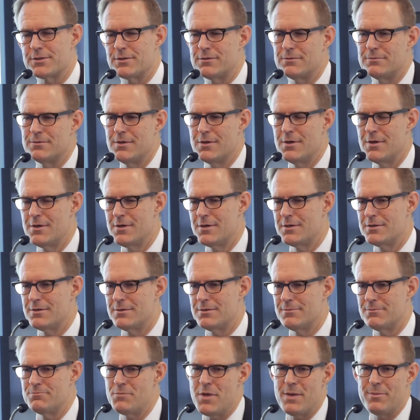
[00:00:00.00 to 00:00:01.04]
So
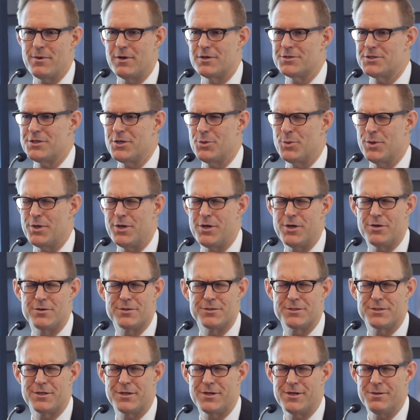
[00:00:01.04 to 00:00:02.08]
maybe I'll see you in a
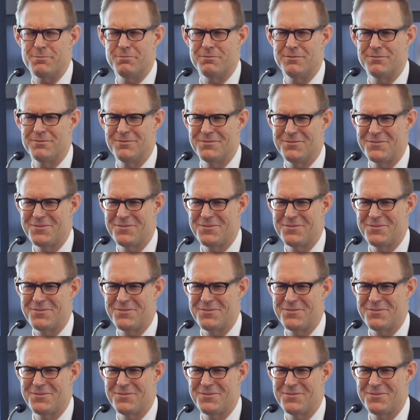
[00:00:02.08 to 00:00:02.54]
year's time